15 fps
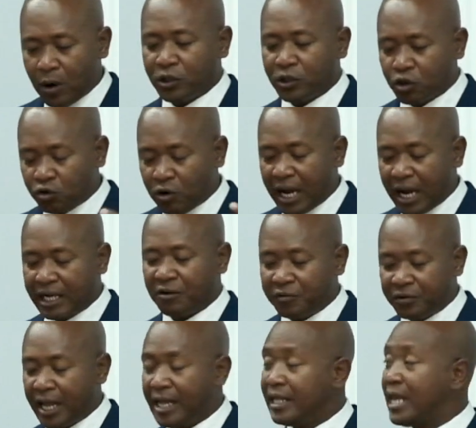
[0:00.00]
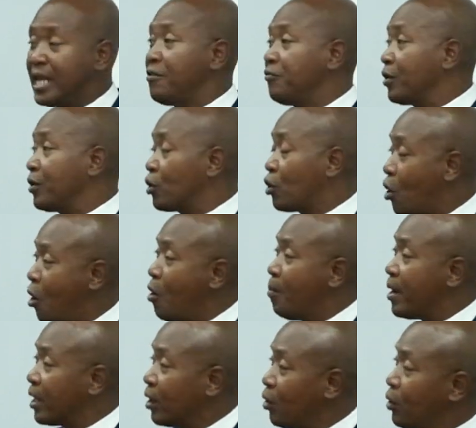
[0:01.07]
struggle if they left their home
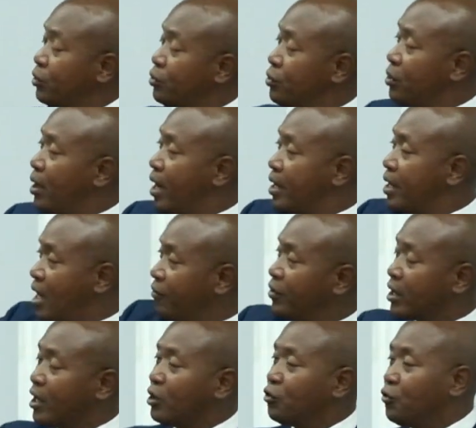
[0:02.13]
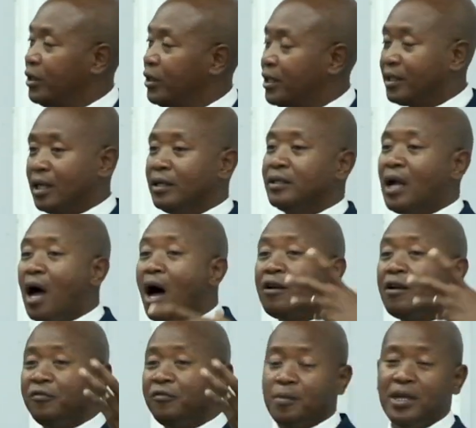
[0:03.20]
and go to another country that they're
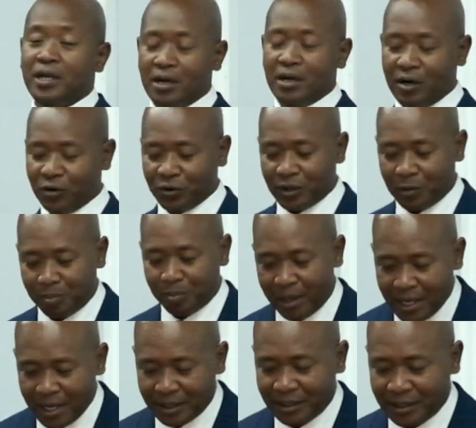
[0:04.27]
unfamiliar to their place.